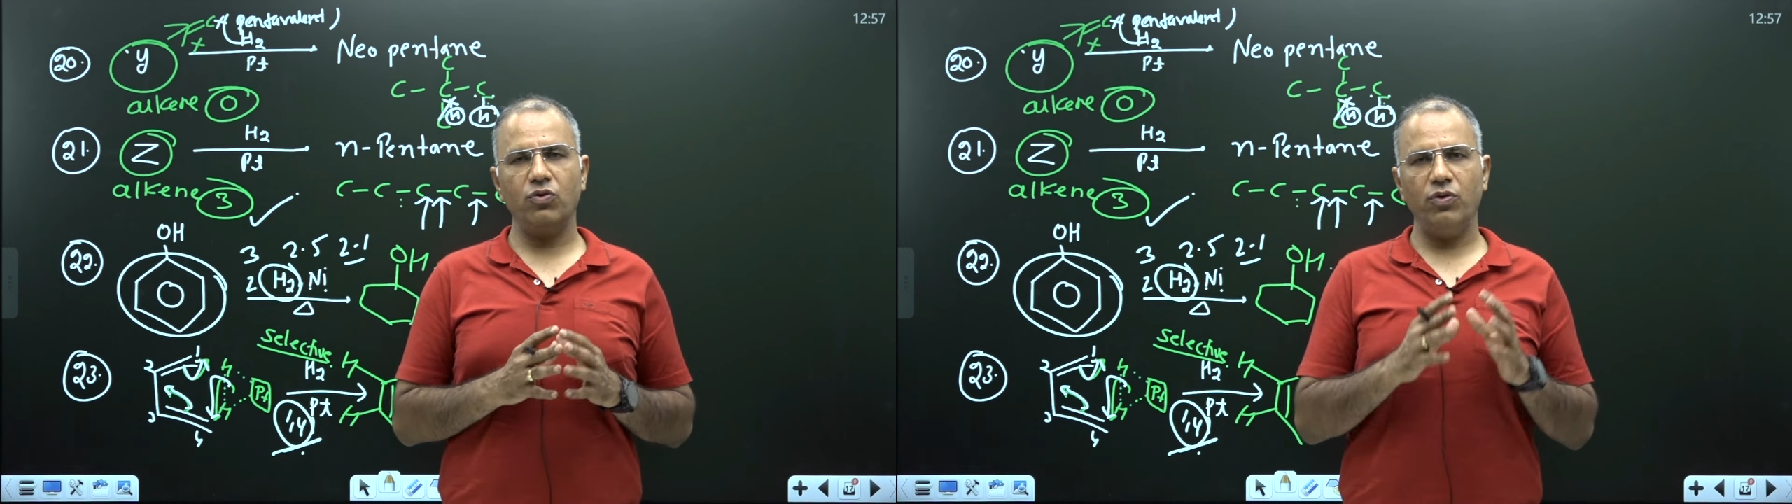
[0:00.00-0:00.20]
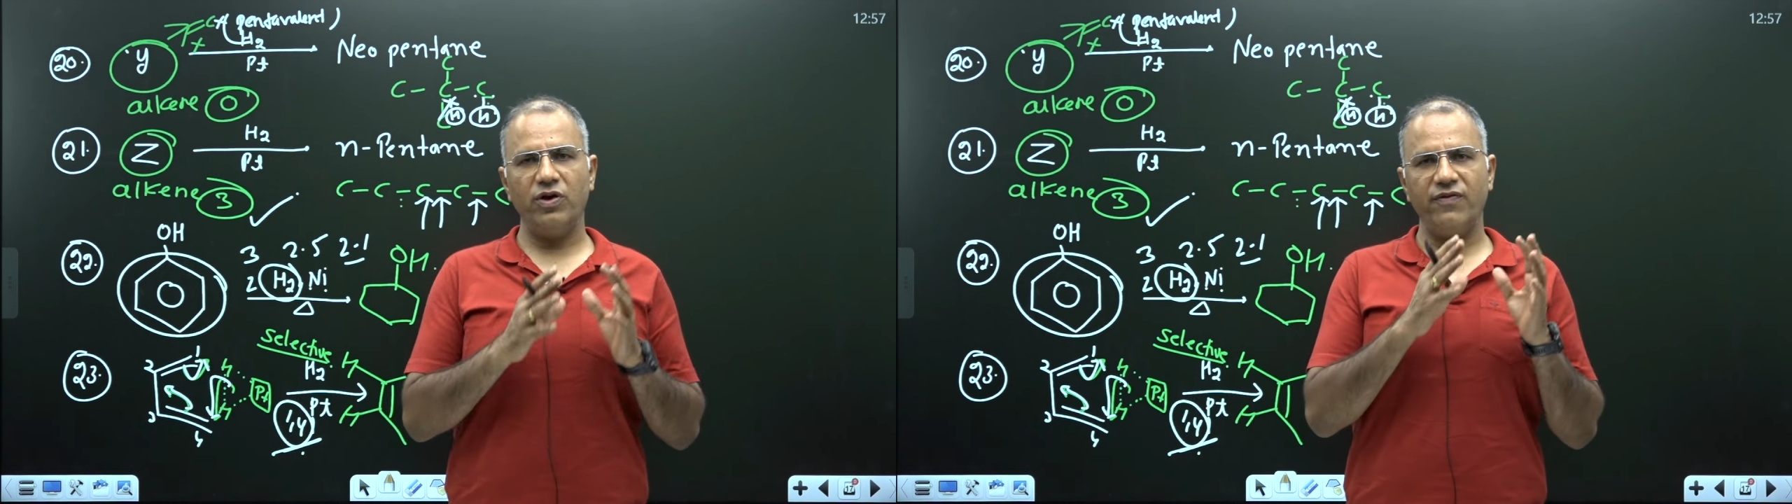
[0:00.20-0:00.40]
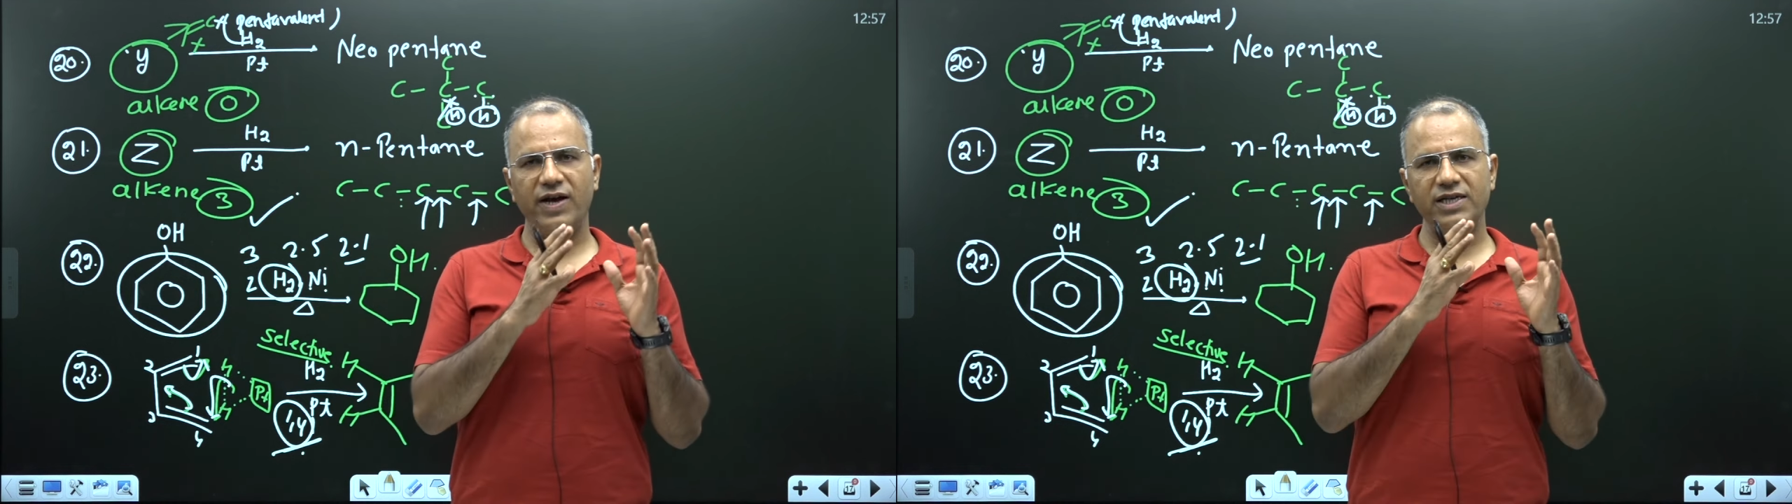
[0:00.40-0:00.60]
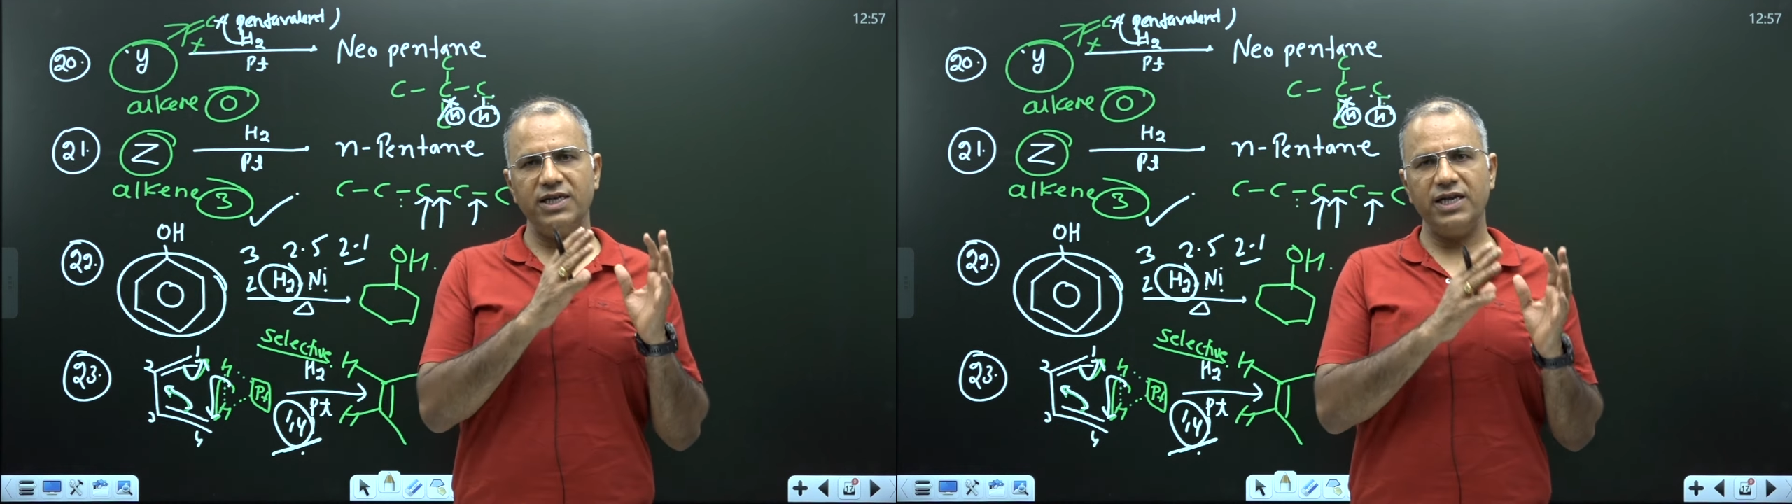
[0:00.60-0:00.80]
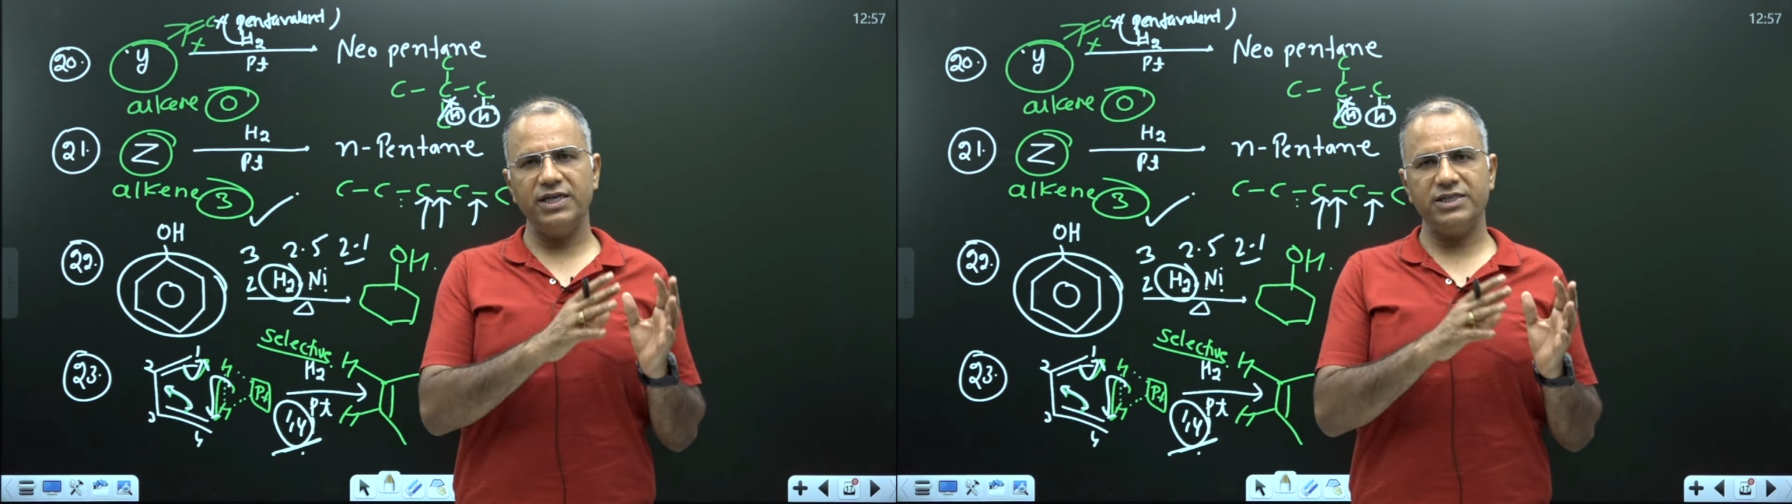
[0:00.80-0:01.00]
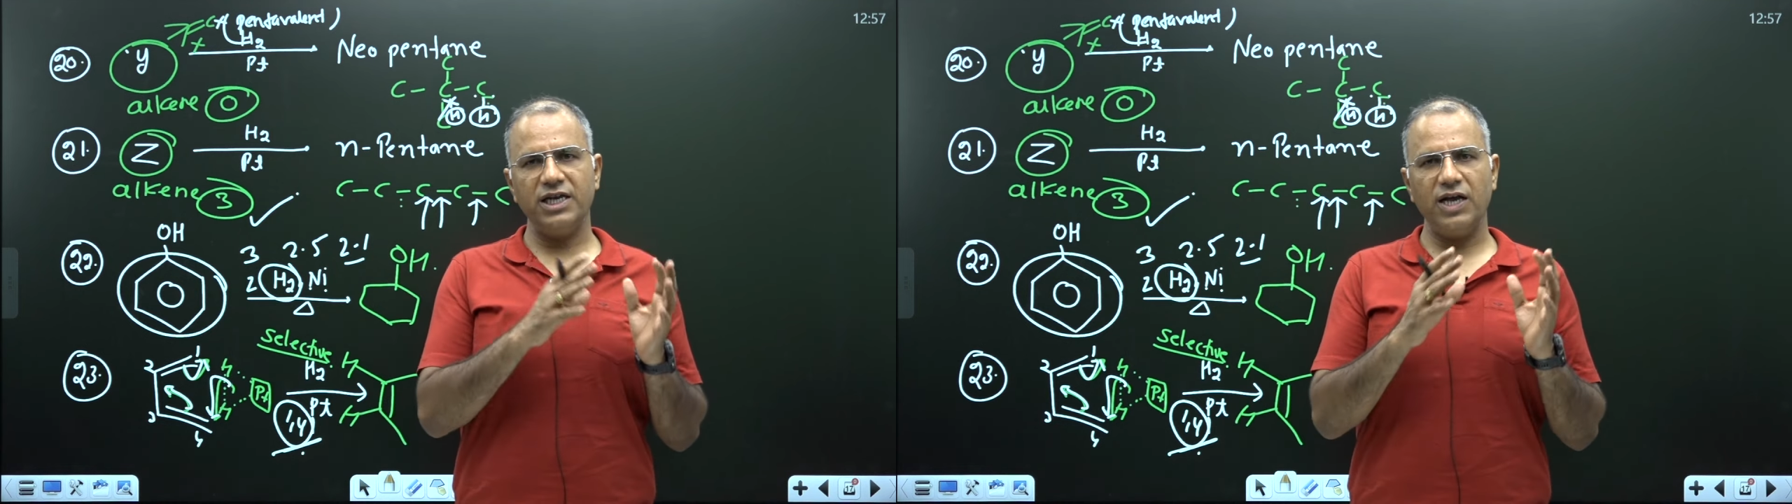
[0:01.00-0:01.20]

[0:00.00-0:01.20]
to revise each and